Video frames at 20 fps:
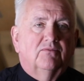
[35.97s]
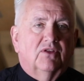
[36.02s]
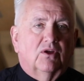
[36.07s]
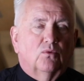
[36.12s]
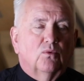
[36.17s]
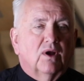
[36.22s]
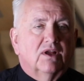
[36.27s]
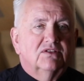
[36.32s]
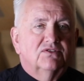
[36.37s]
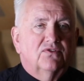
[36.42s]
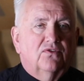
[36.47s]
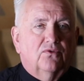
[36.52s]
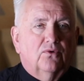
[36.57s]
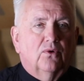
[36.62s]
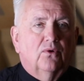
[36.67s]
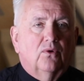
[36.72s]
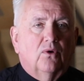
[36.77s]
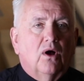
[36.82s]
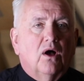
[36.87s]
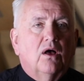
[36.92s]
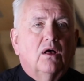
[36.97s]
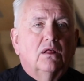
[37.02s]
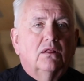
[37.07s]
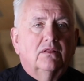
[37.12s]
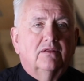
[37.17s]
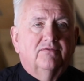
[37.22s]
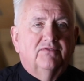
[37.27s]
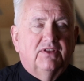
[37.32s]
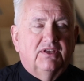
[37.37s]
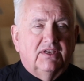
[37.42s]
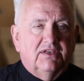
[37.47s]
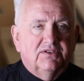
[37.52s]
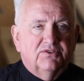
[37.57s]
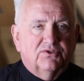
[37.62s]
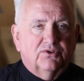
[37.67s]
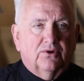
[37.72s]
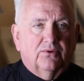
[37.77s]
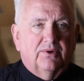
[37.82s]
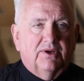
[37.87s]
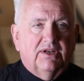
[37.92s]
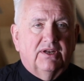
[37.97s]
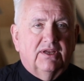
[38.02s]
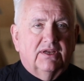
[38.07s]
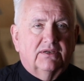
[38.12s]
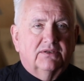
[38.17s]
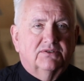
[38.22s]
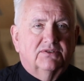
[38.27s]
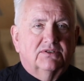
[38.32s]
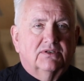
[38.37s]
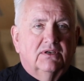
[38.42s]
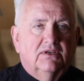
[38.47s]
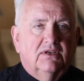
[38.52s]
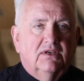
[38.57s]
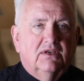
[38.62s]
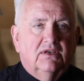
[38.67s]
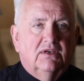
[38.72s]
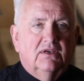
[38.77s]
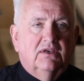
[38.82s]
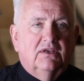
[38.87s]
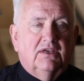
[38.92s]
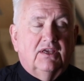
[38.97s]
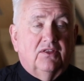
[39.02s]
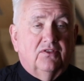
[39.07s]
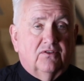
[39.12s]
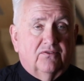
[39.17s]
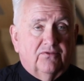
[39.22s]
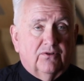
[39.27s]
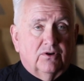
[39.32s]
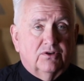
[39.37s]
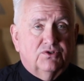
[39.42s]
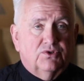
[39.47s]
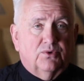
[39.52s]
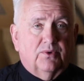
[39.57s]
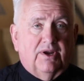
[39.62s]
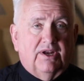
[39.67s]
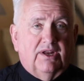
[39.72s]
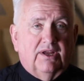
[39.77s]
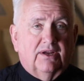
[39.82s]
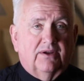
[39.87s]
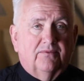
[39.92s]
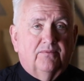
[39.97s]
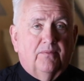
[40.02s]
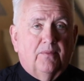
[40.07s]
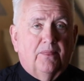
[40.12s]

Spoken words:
that runs through all of the Easter readings in the first reading.